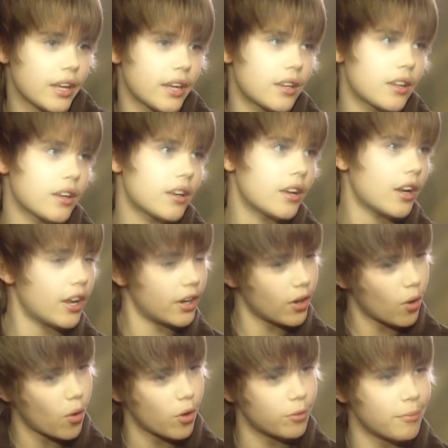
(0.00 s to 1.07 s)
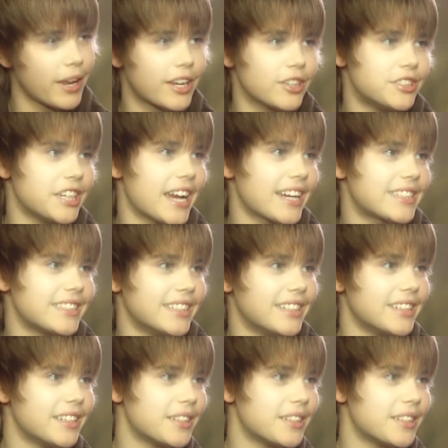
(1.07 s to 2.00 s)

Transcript: like an old Michael Jackson.